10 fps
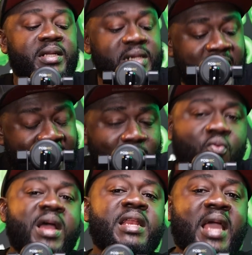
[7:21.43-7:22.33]
Now
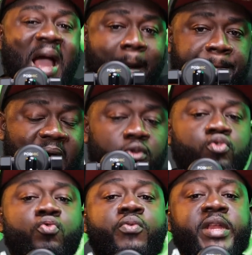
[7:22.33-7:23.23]
when they are
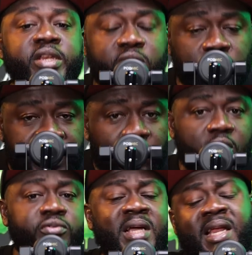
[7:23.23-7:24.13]
about to renew the
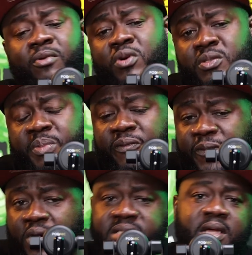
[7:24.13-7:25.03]
contract, that was
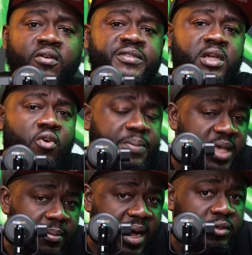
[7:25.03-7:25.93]
before Son of Jacob
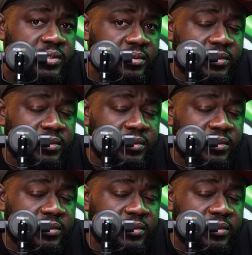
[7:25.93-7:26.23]
came out.